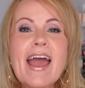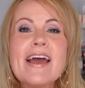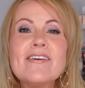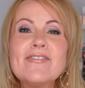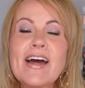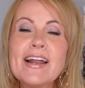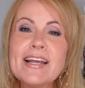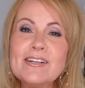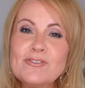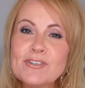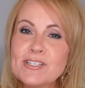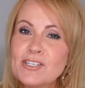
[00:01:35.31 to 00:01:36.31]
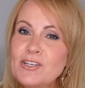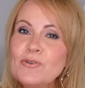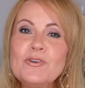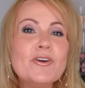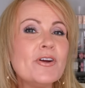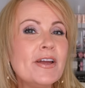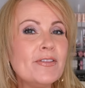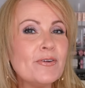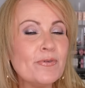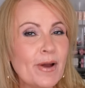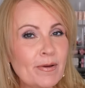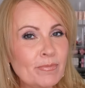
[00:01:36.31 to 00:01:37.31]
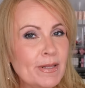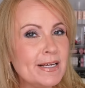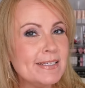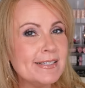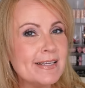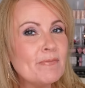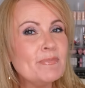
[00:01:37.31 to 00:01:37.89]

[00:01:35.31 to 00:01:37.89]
And if that interests you, you're in the right place.